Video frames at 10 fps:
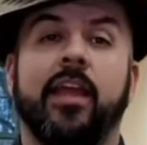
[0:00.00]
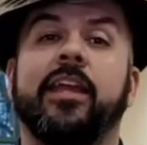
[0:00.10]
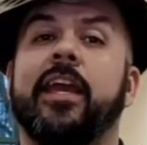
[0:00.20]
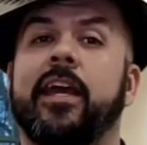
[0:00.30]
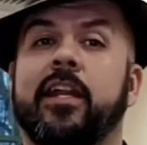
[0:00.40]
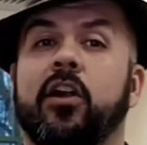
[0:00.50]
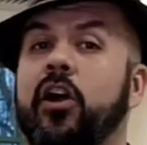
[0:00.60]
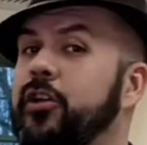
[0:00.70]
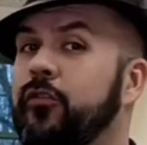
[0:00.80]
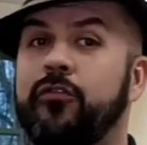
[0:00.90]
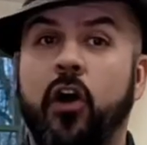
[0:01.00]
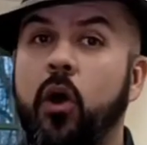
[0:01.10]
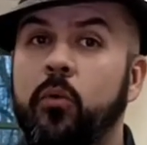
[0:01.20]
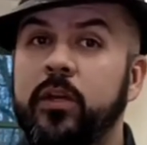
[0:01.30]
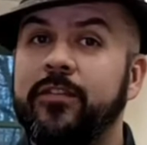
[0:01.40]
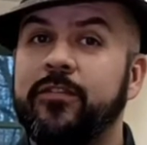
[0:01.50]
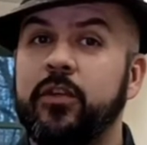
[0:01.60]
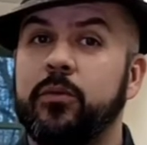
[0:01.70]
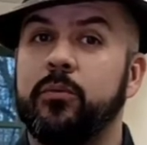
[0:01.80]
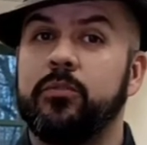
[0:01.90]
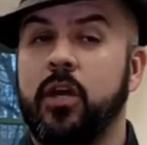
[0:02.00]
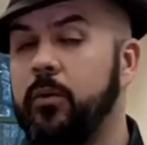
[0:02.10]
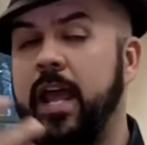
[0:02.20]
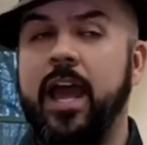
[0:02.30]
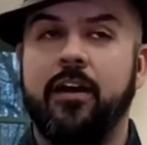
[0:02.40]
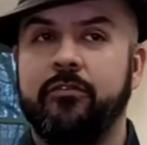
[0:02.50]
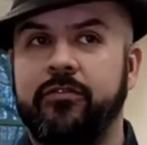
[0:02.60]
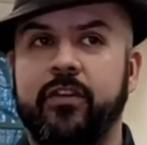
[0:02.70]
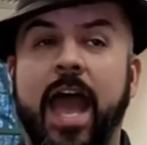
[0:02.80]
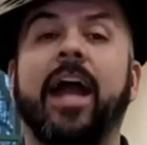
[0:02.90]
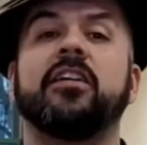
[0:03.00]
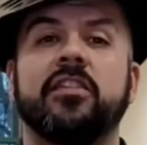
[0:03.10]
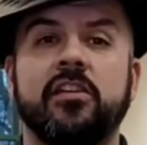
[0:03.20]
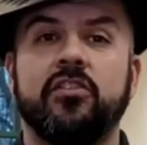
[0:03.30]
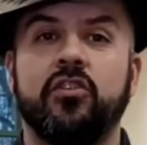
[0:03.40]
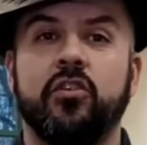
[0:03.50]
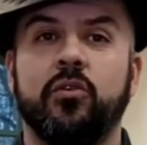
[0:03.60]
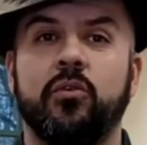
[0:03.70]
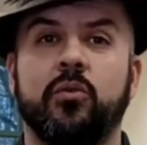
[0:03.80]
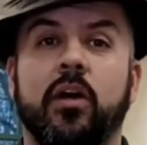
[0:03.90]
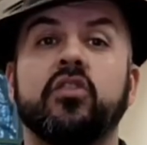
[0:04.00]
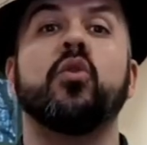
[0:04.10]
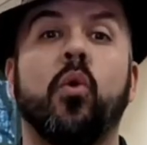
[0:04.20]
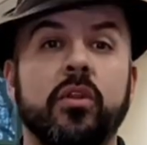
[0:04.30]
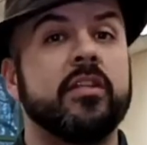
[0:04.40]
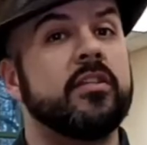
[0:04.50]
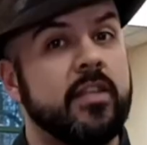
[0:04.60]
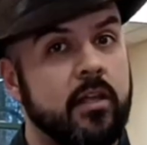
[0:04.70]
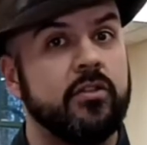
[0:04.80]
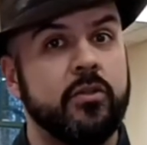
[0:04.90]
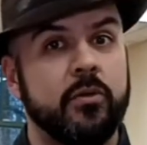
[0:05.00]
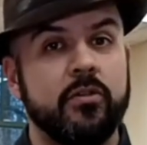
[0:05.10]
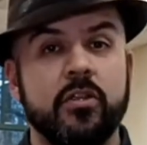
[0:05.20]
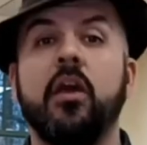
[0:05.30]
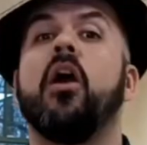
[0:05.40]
Get it on your phone if you don't have access to a store that sells tuners.